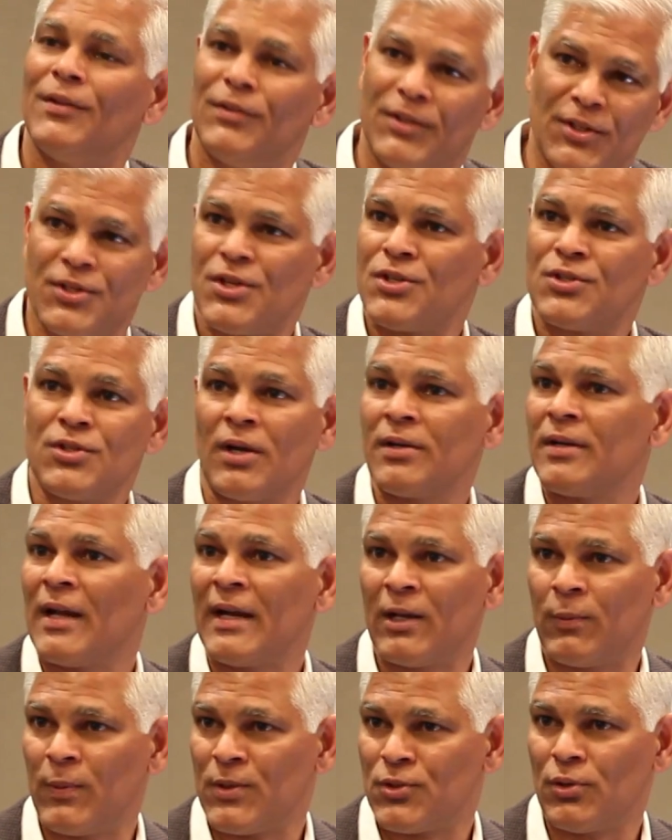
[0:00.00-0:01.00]
this is not an
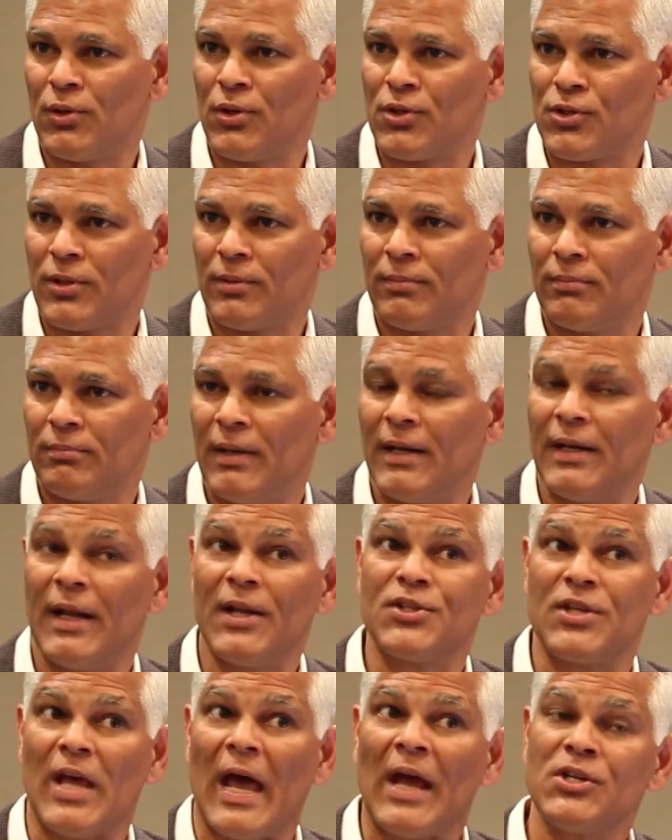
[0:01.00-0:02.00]
adequate solution. Right?
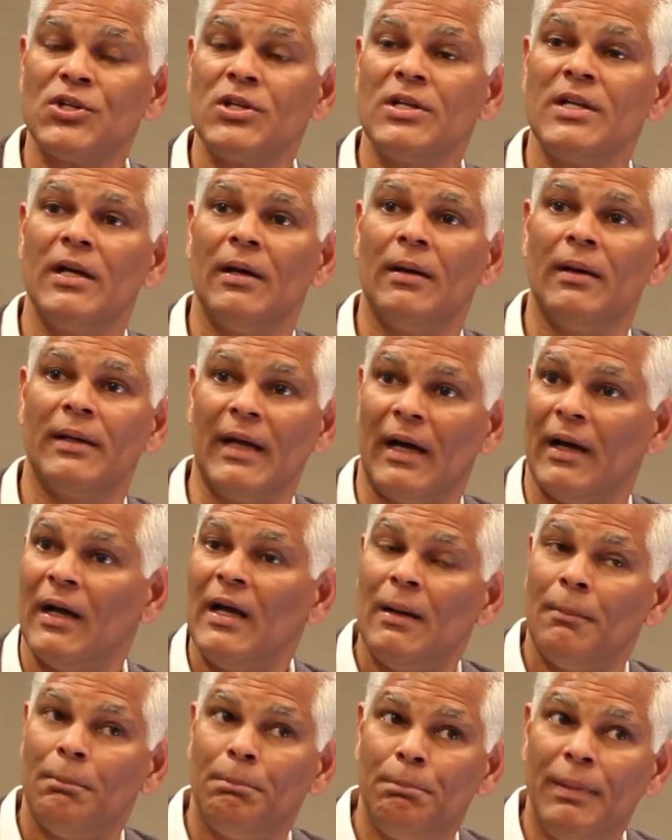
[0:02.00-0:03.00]
It's actually,
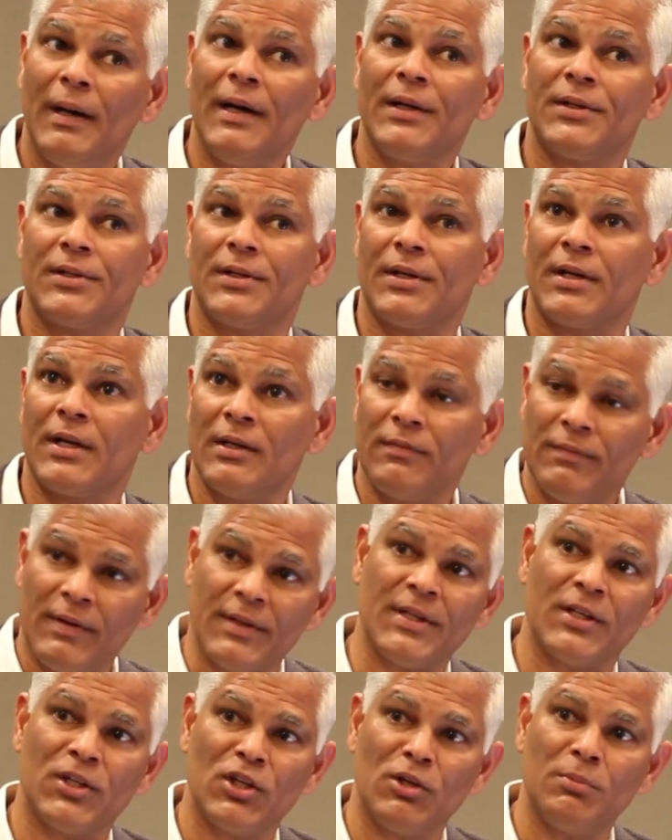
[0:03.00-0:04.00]
but
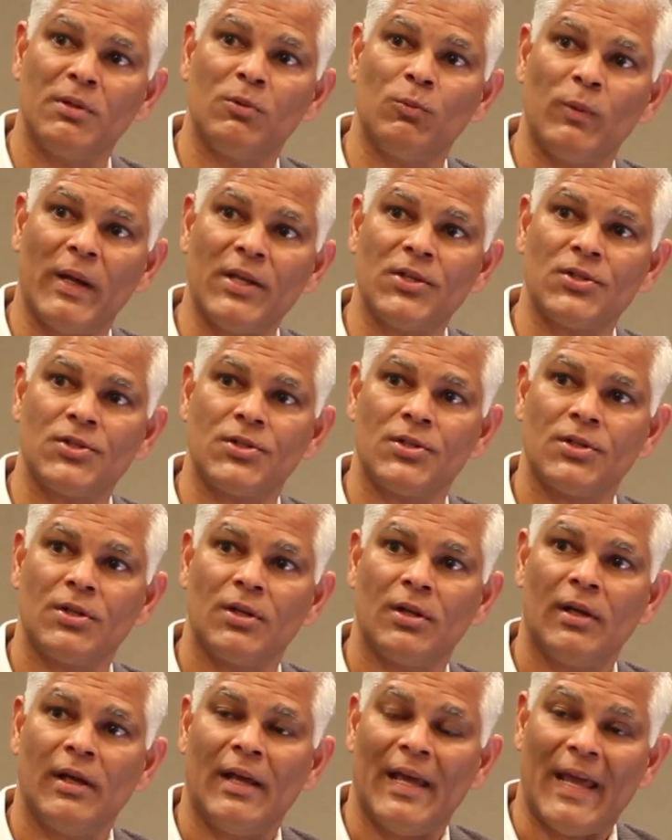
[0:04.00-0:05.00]
converting human waste,
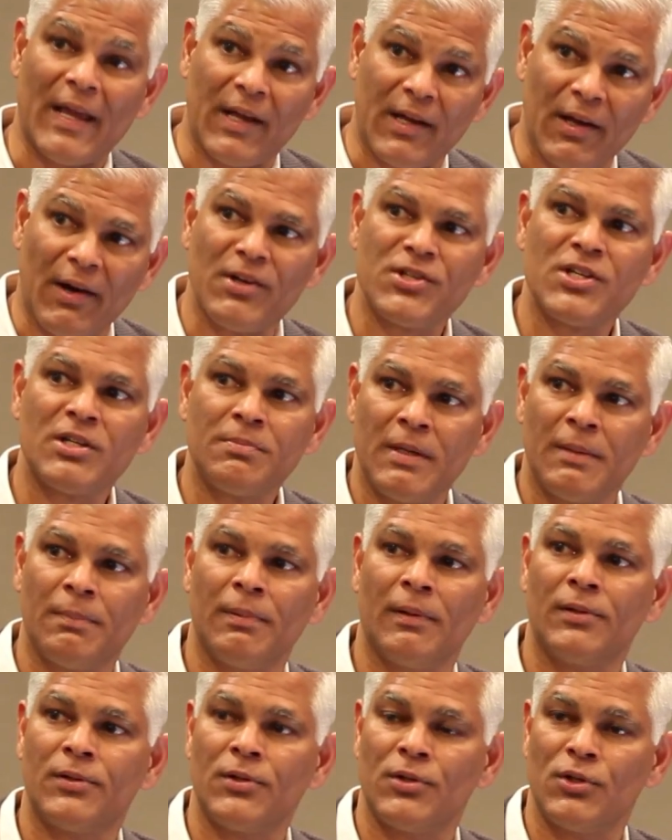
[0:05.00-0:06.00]
encouraging
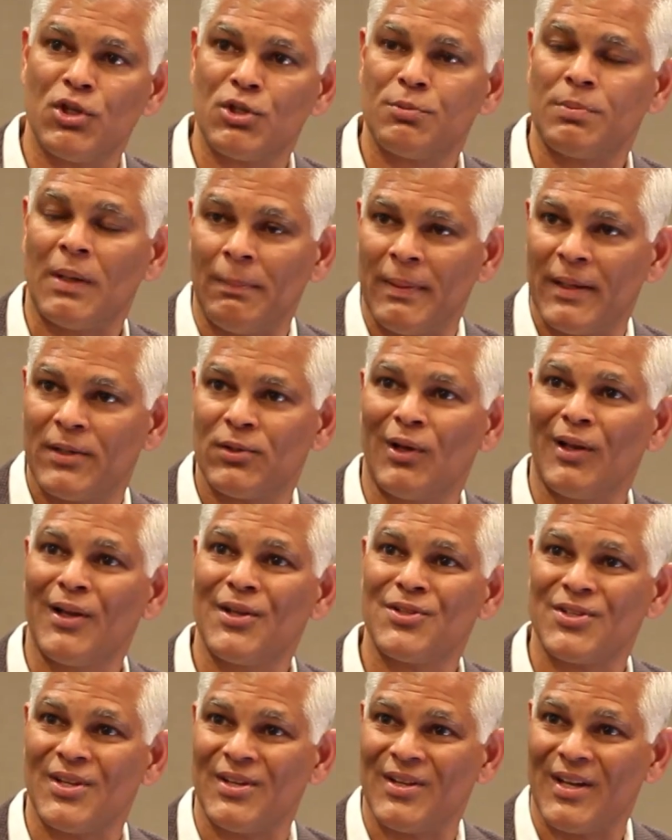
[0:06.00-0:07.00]
people to use public
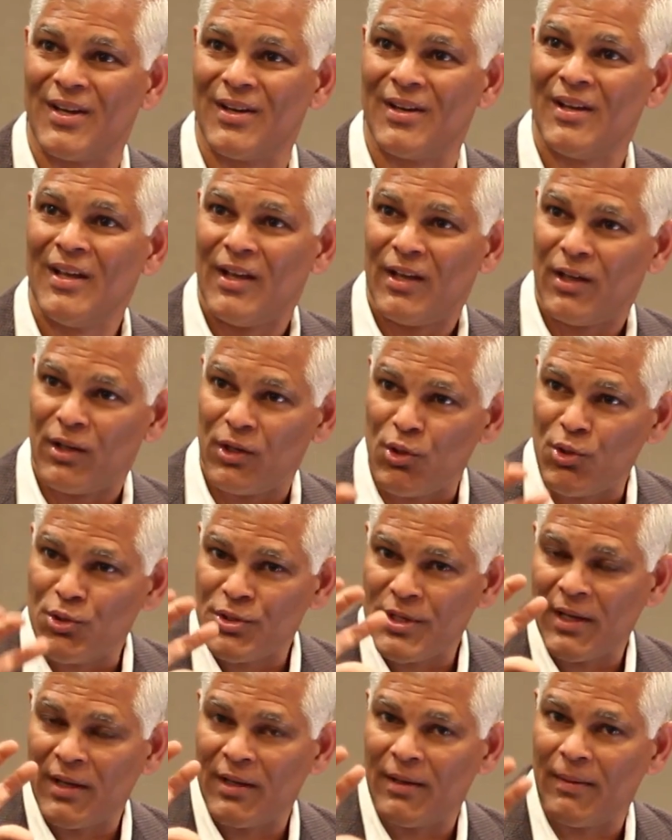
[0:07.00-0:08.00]
toilets and
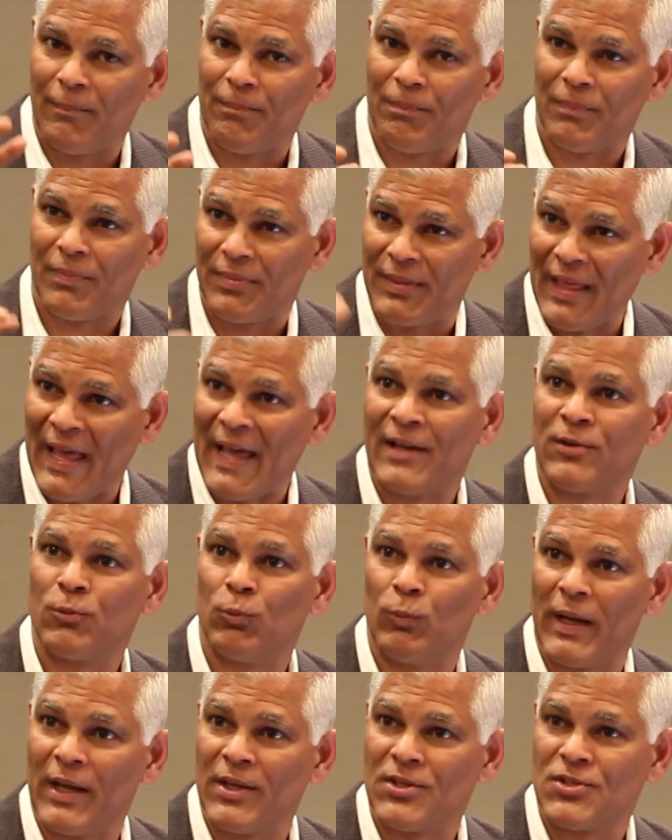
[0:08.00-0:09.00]
using that
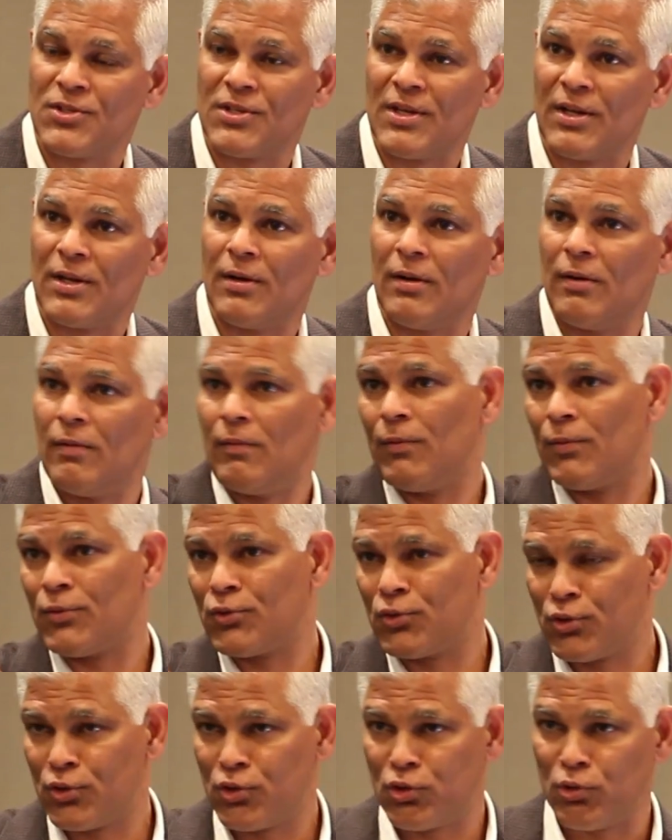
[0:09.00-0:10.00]
waste
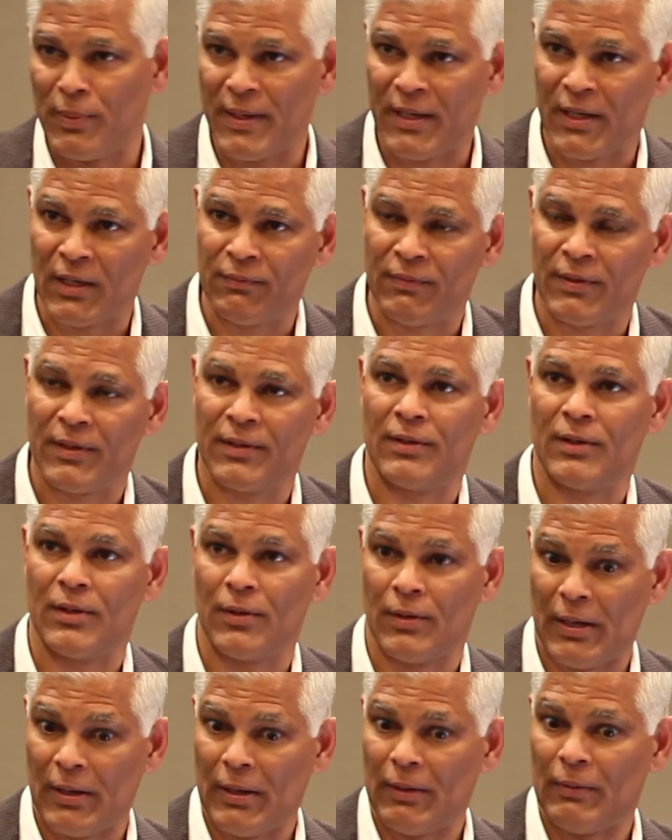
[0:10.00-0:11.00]
to be
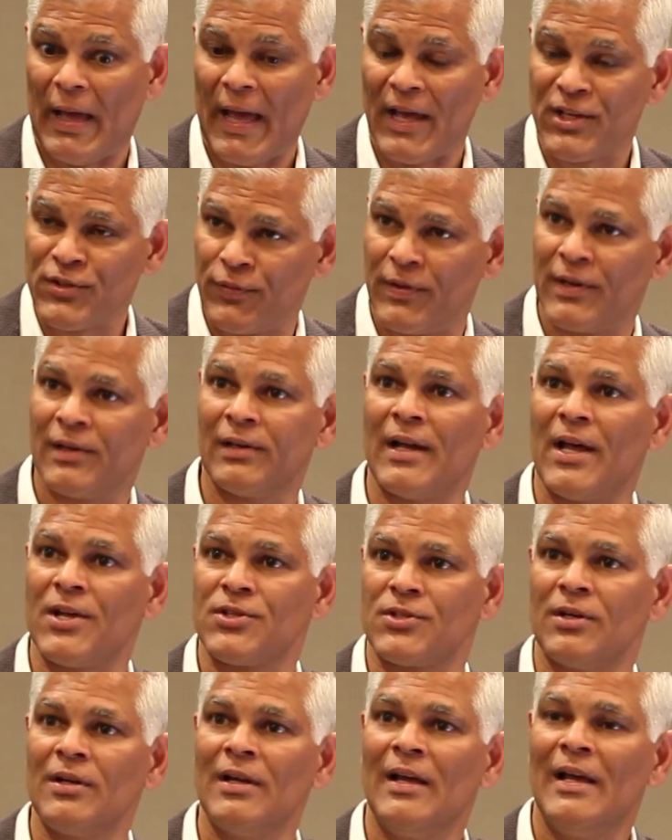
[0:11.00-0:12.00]
converted as
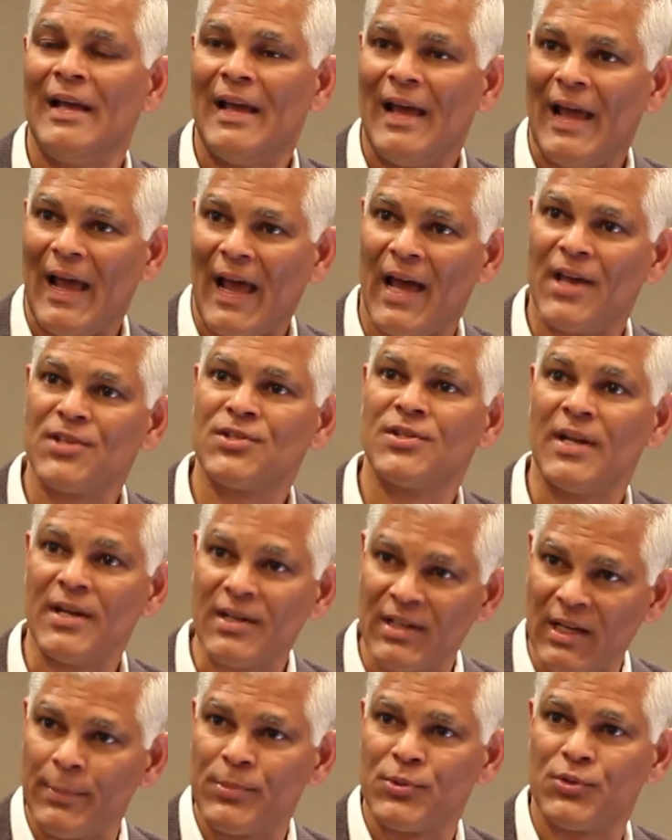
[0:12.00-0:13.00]
fertilizer, as an
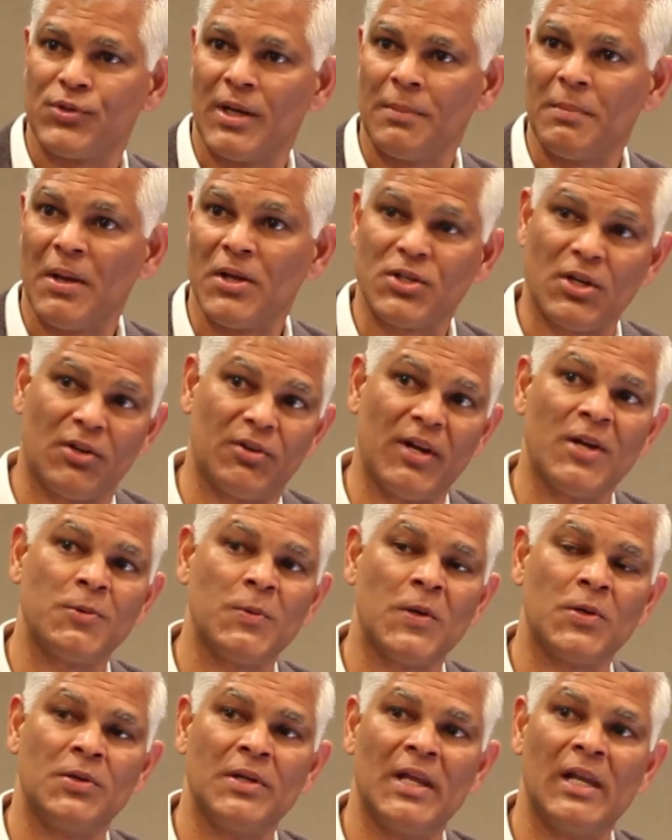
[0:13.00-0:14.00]
income stream, is a
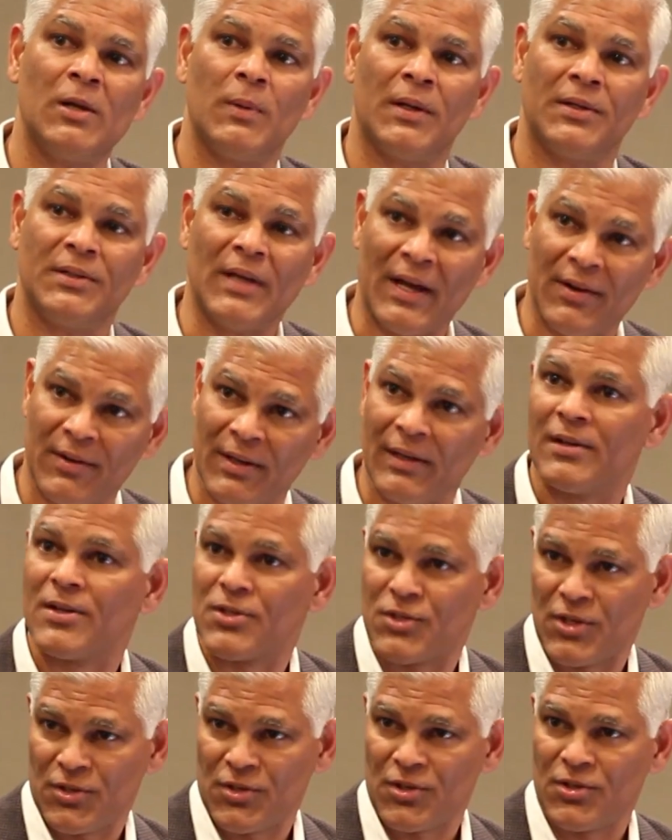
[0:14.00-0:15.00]
great way to deal with diarrheal
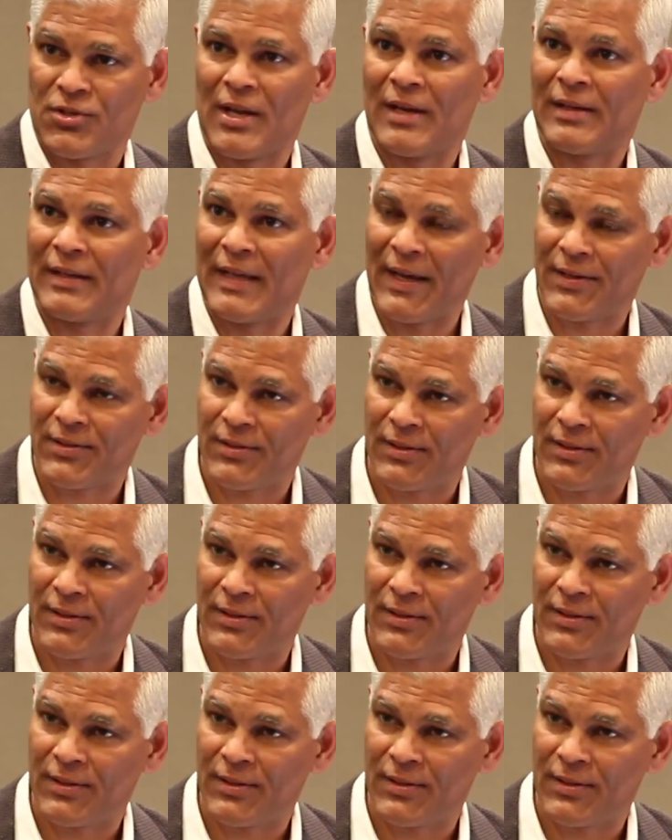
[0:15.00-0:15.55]
diseases and